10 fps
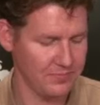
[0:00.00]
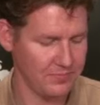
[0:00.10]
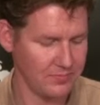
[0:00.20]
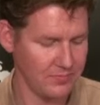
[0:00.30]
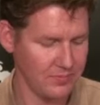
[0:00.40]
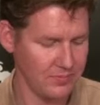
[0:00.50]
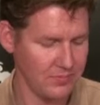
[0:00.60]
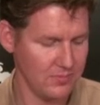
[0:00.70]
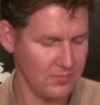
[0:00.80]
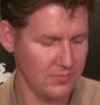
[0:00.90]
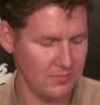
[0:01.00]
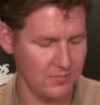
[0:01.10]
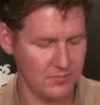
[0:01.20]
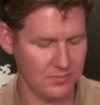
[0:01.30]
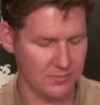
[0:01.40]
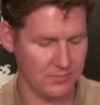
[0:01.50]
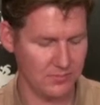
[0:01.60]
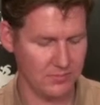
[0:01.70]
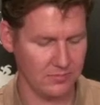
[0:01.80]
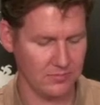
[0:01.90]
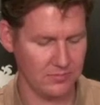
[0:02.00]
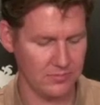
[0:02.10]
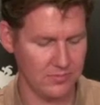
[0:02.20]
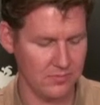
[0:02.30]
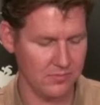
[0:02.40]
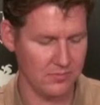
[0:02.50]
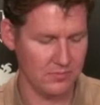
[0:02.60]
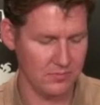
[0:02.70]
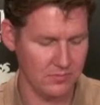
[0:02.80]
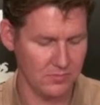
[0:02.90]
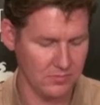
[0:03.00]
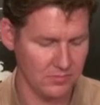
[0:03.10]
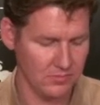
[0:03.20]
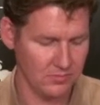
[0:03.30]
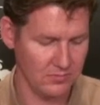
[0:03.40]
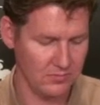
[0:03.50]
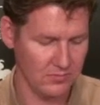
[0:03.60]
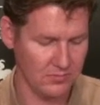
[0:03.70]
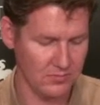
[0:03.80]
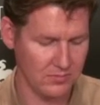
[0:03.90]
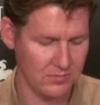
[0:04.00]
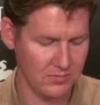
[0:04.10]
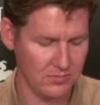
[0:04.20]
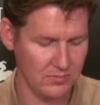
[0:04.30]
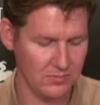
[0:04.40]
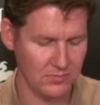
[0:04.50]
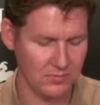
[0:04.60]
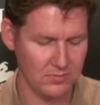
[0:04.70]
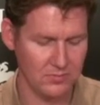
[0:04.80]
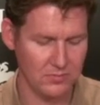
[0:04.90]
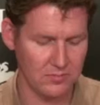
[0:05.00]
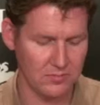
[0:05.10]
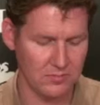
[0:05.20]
(silent)